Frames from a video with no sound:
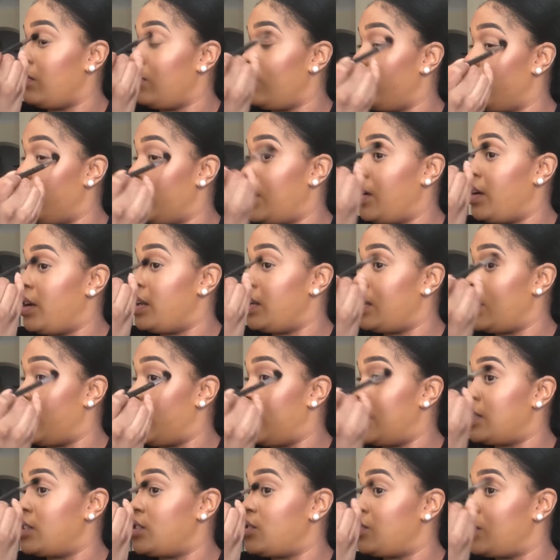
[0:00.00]
Very
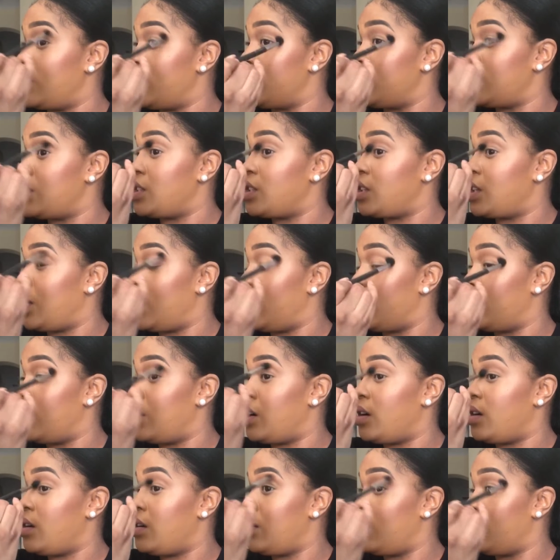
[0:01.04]
nice transition
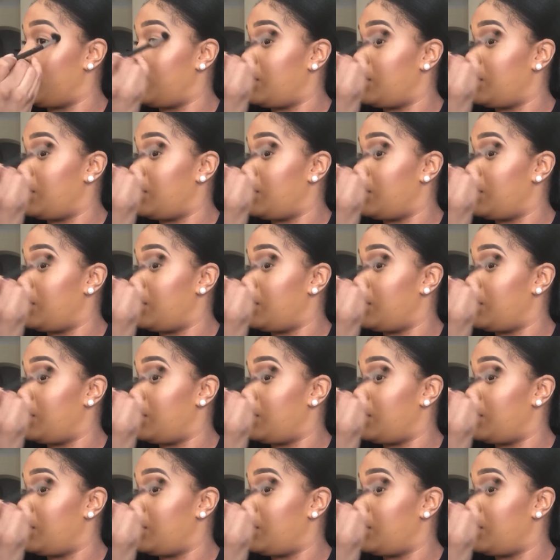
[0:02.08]
color.